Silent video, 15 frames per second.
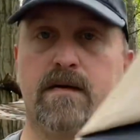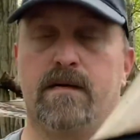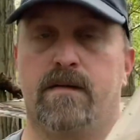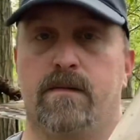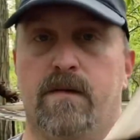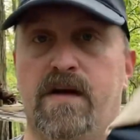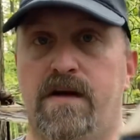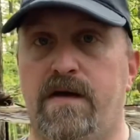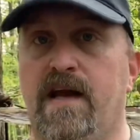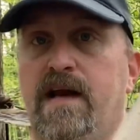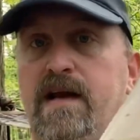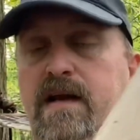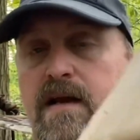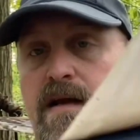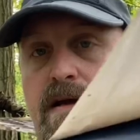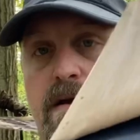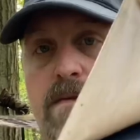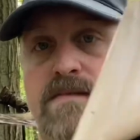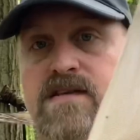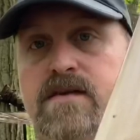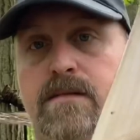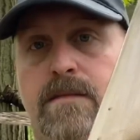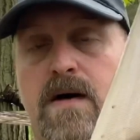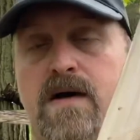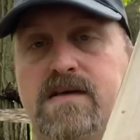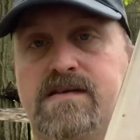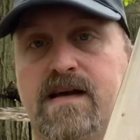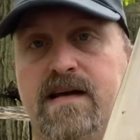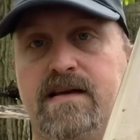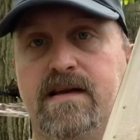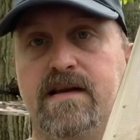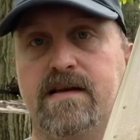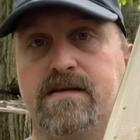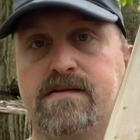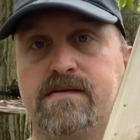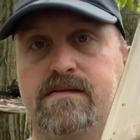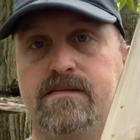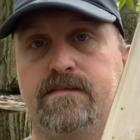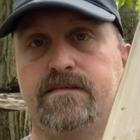When you get it, it comes in a box like this.